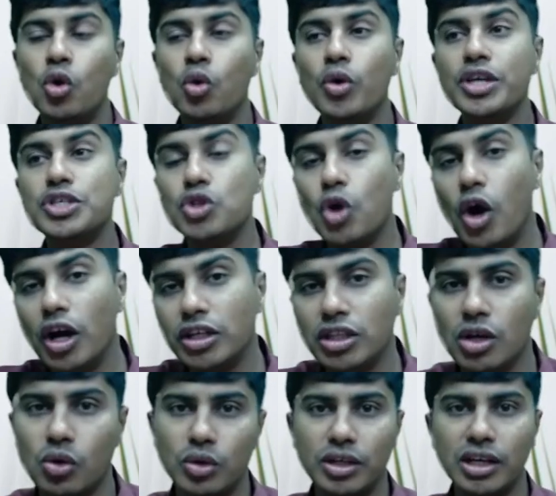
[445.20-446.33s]
who is not
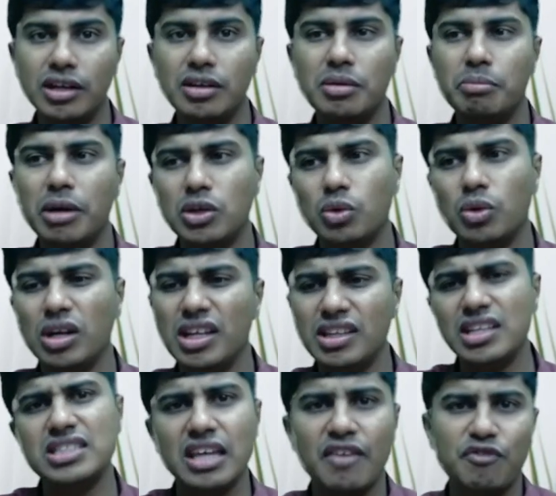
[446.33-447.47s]
the owner, but only
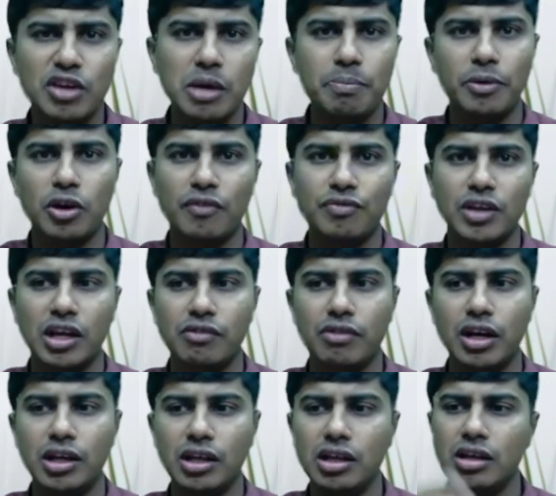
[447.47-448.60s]
the safekeeper of the
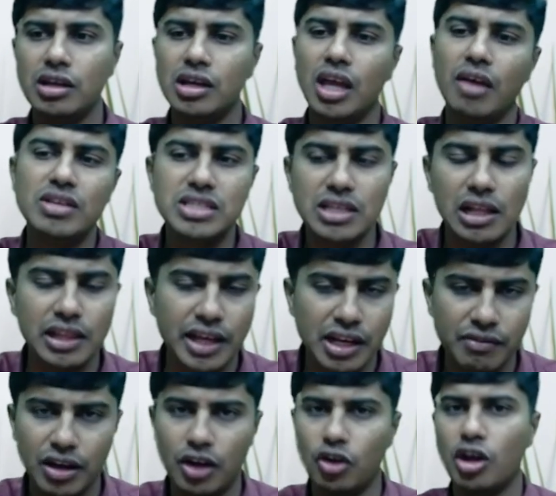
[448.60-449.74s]
inventory. He will sell the
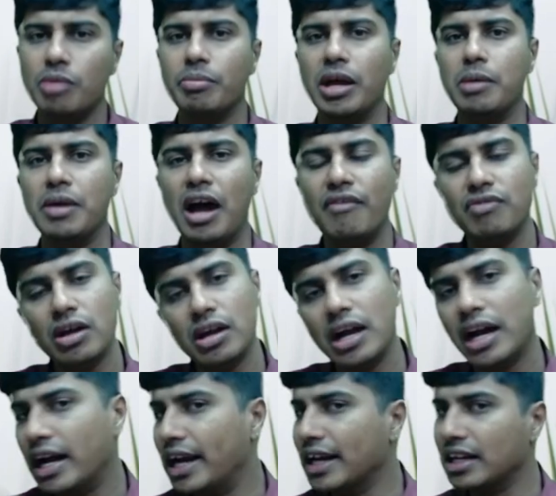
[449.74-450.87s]
inventory on my behalf,
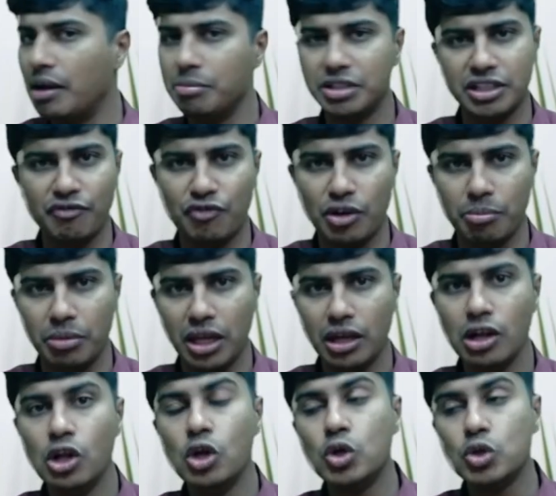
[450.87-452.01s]
collect commission from me.
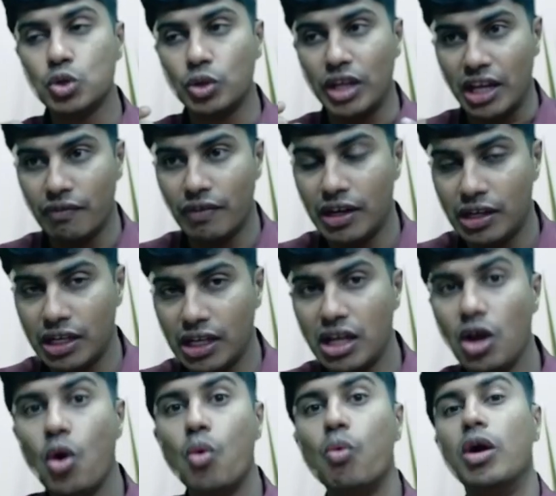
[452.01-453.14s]
So the
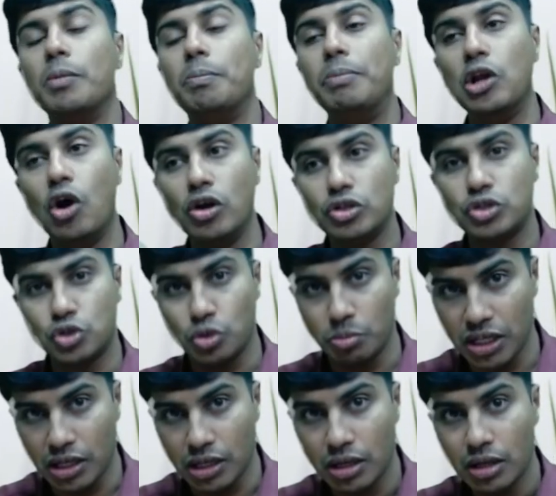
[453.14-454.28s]
inventory, what belongs to
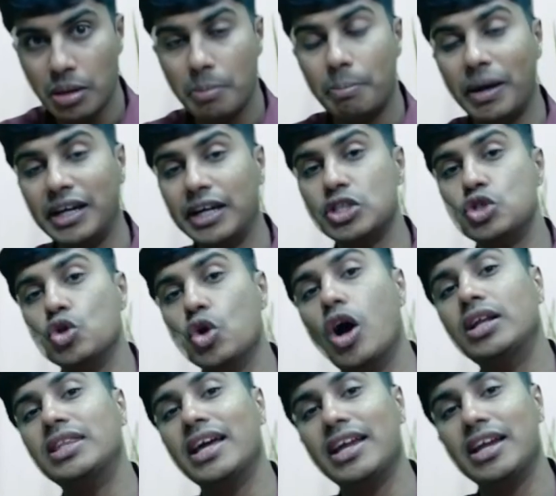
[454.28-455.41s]
me, but it is
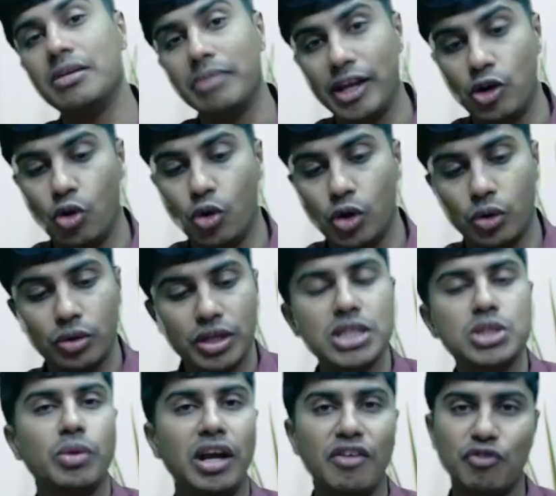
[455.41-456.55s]
not there in my godown,
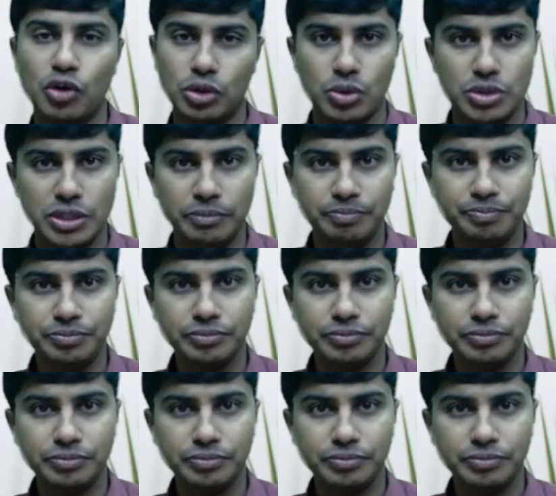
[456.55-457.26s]
is twenty-four thousand.